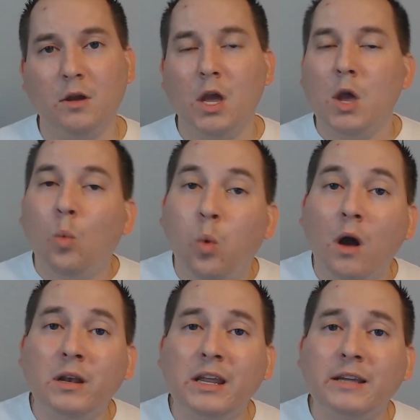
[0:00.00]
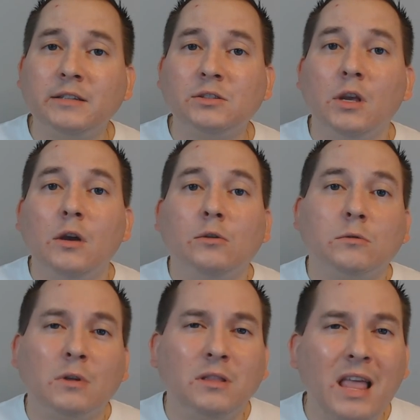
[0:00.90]
One is
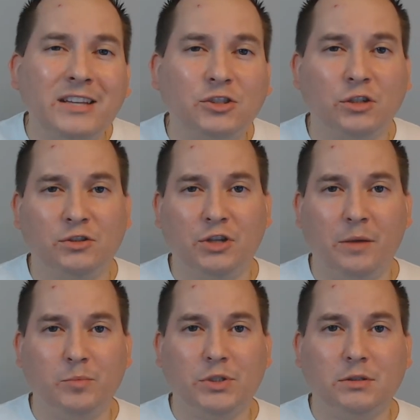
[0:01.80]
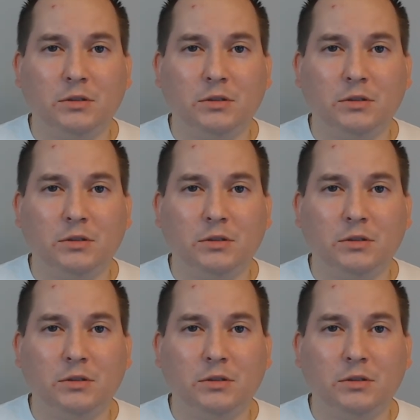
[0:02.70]
relationships.